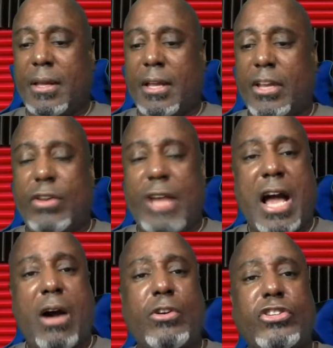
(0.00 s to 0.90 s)
You know
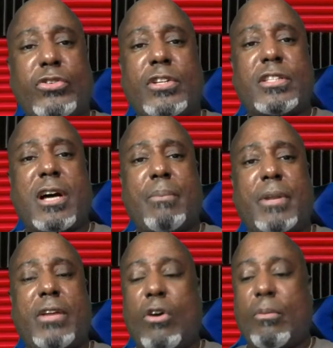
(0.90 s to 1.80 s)
how insurance company,
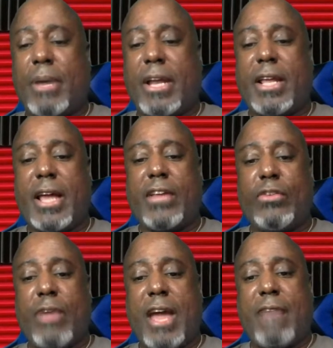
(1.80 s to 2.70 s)
or better yet, you
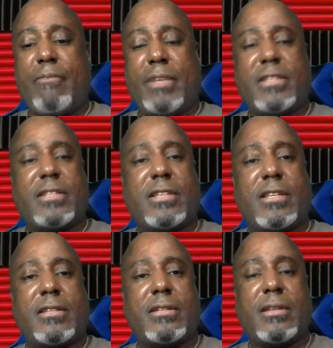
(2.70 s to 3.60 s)
have
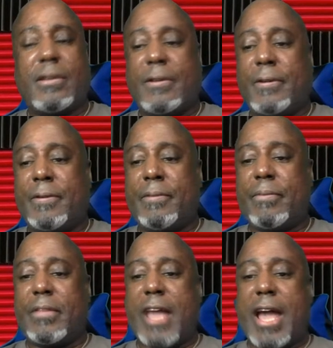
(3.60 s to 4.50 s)
businesses
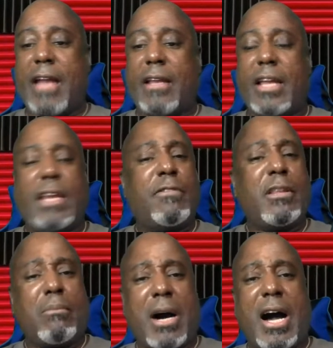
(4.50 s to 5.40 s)
that, and even the
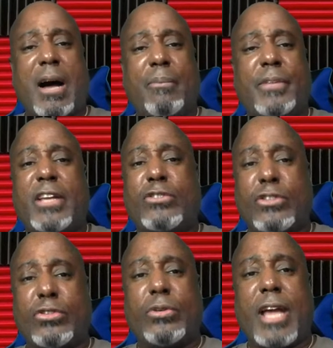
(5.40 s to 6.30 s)
mob, they used to
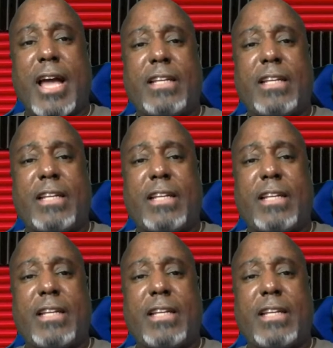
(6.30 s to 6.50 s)
do that.